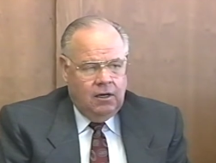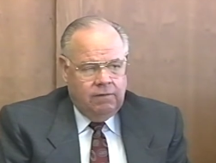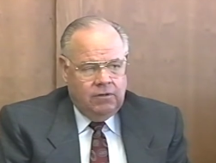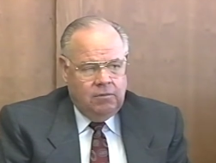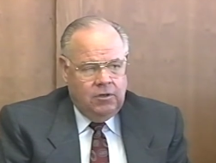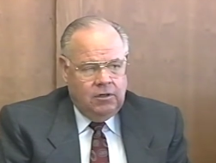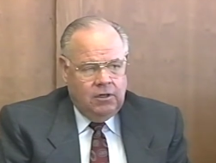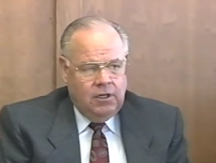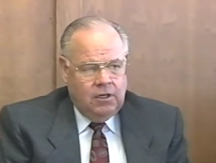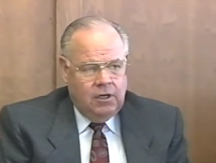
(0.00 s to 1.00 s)
of
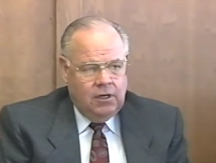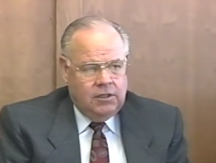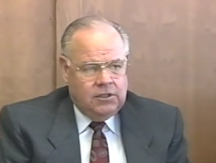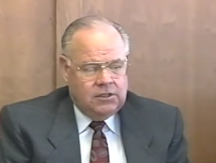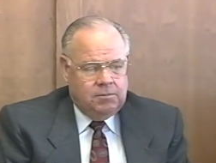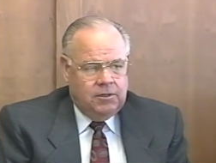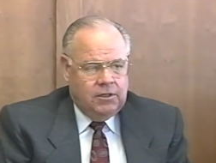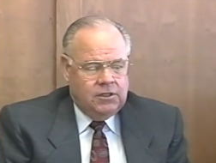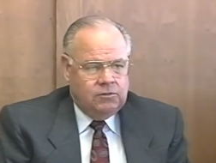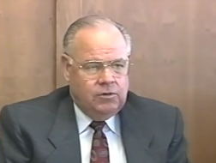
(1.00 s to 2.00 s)
community college
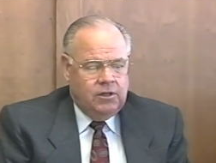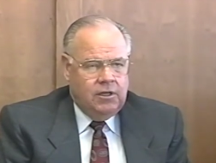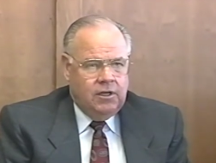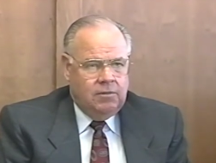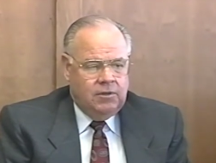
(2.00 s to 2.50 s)
experience with him,